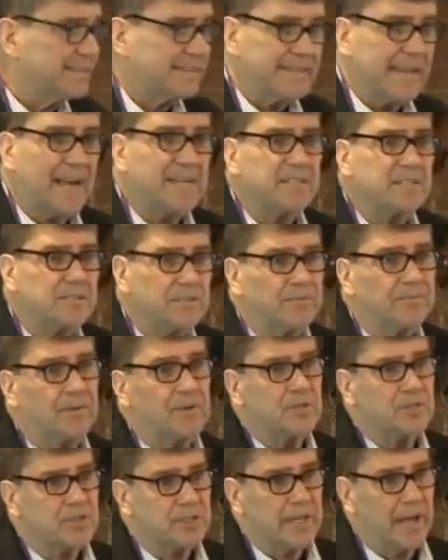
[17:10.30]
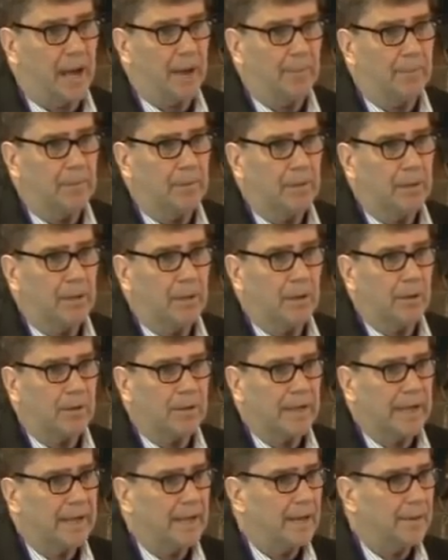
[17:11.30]
that's the first step.
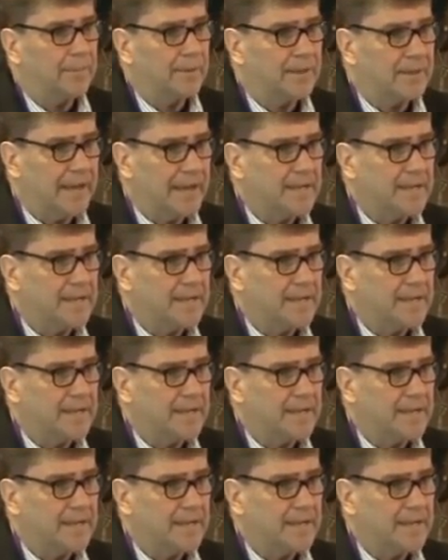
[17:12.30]
Okay, I mean,